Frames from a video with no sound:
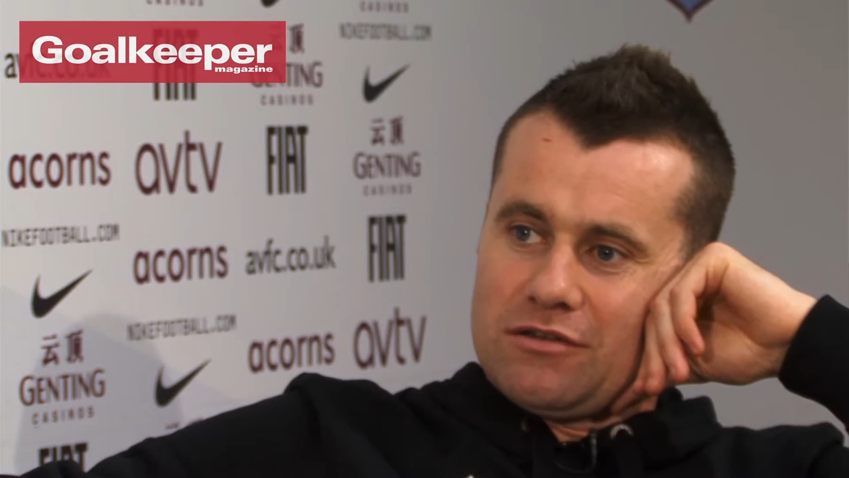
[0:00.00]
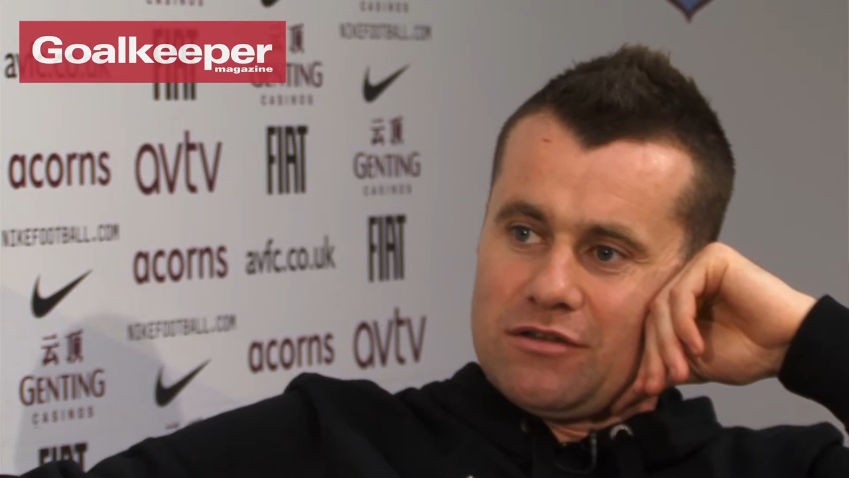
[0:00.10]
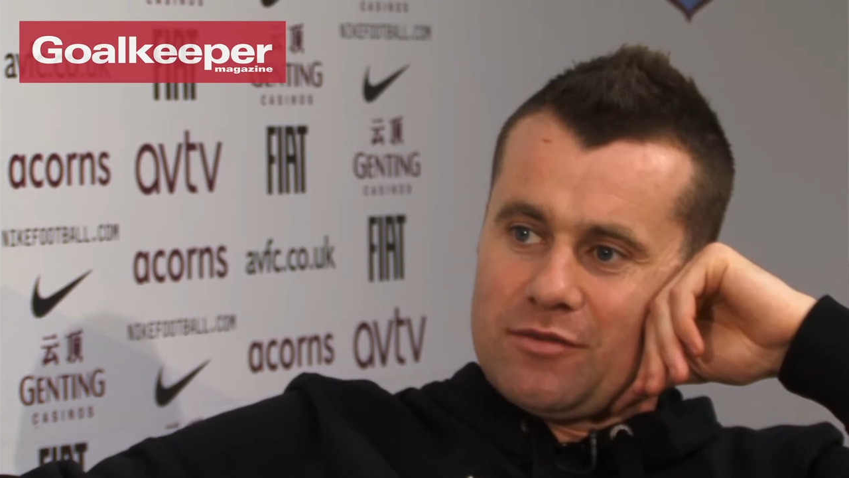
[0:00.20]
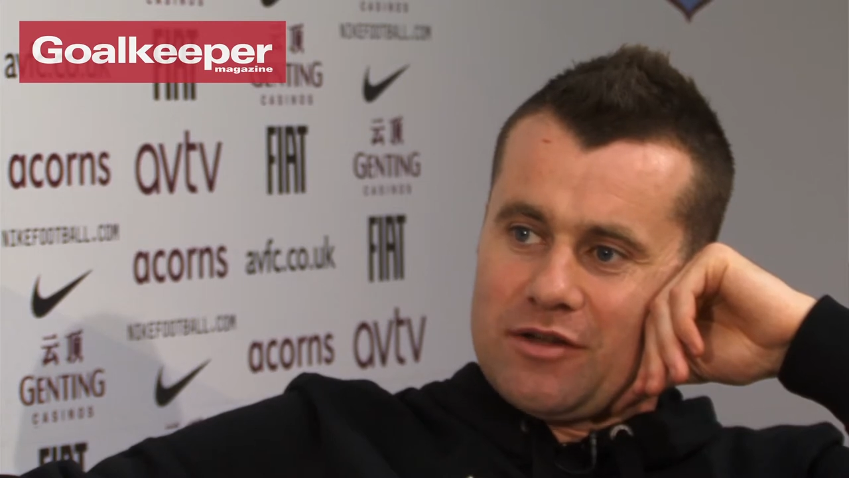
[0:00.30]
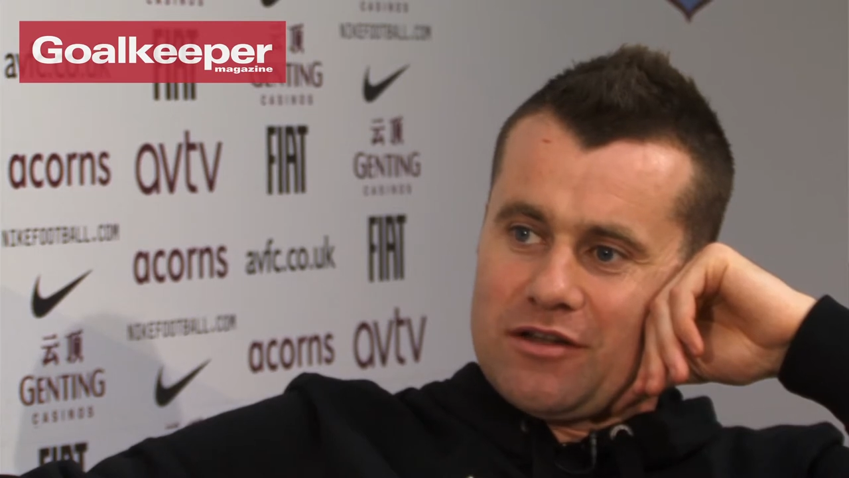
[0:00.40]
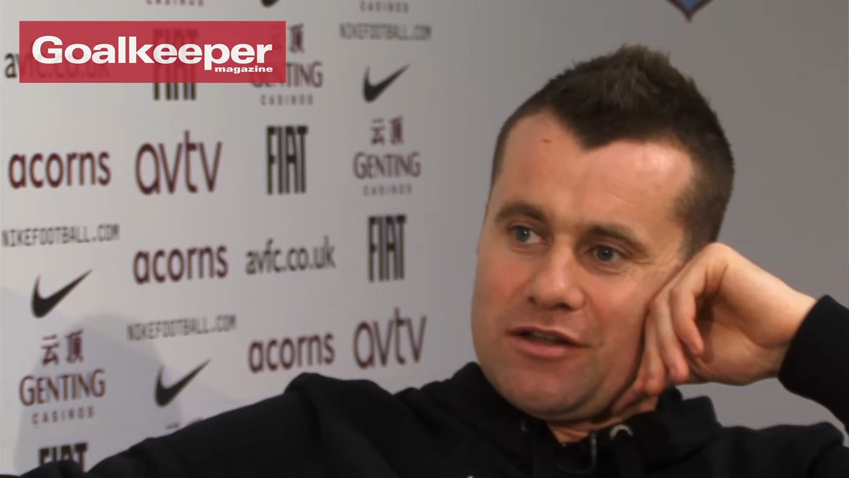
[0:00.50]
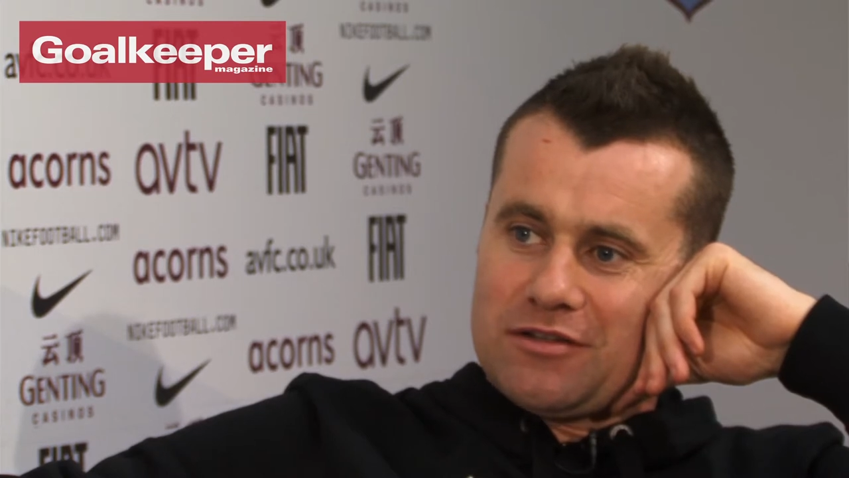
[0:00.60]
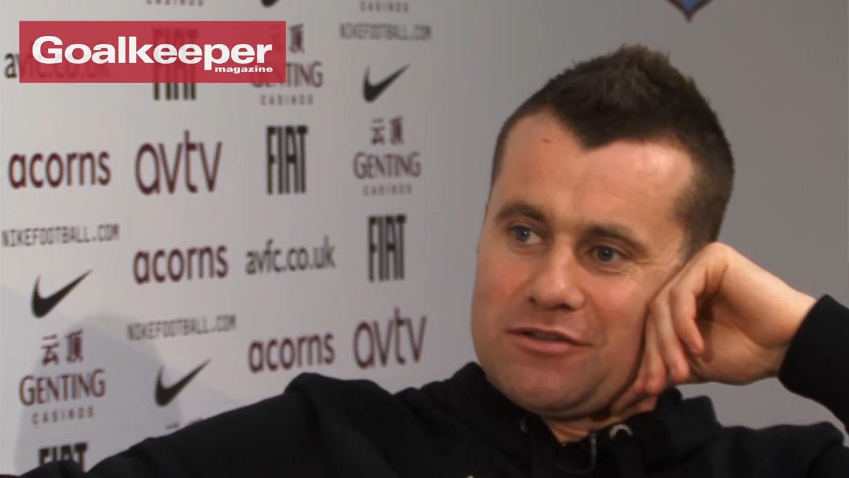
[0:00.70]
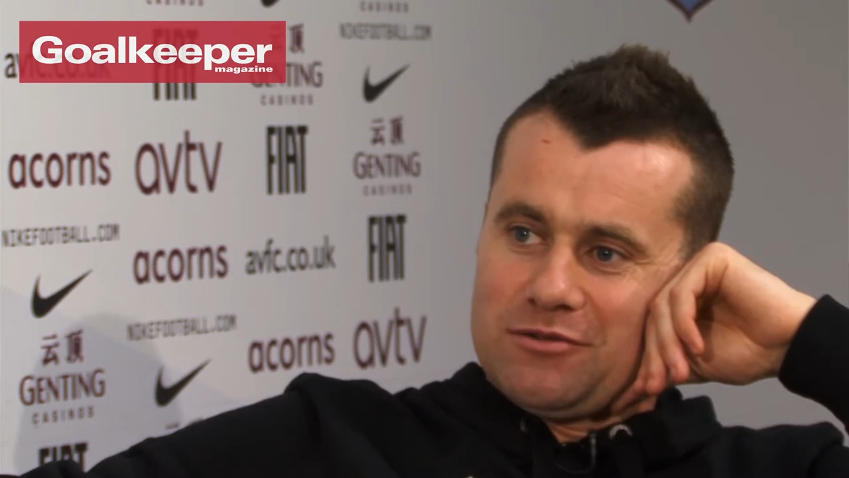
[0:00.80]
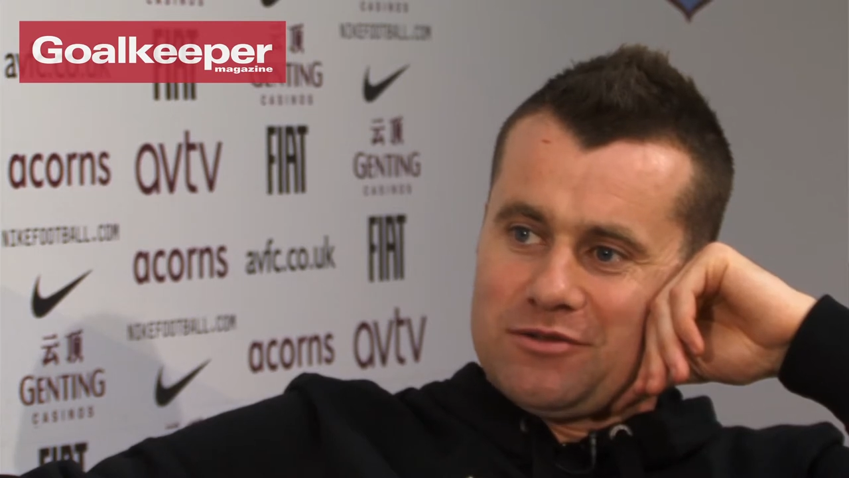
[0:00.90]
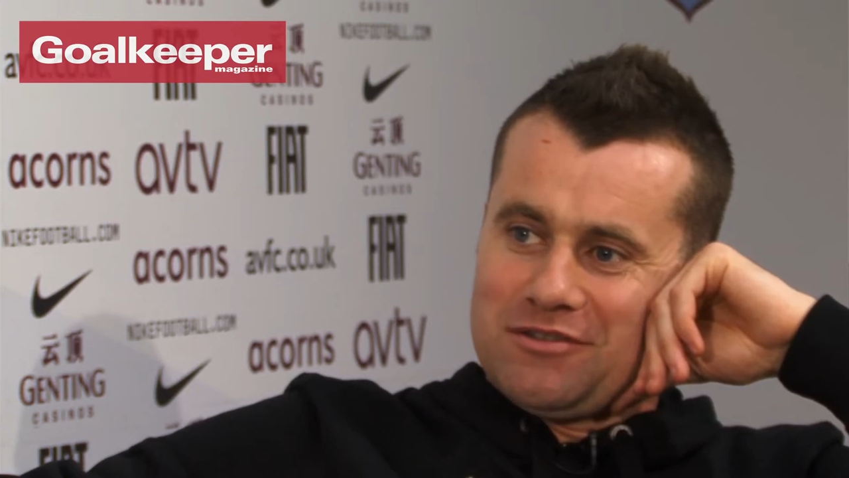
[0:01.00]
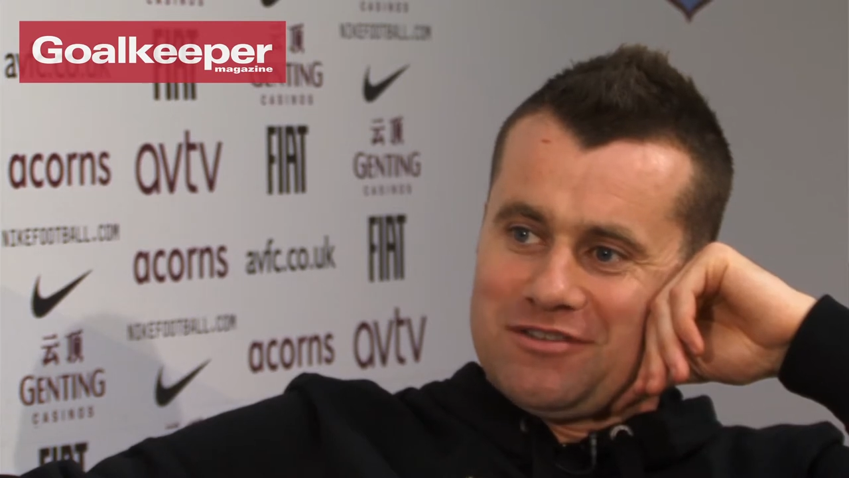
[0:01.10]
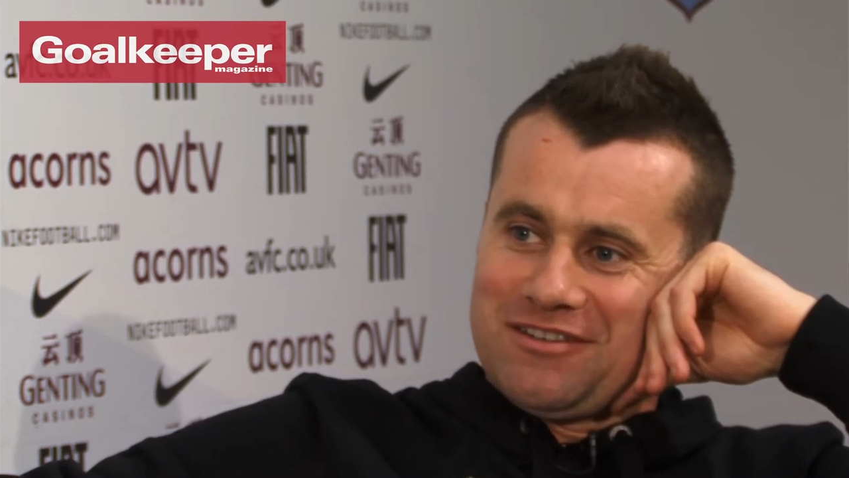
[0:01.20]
in the middle of Glasgow, and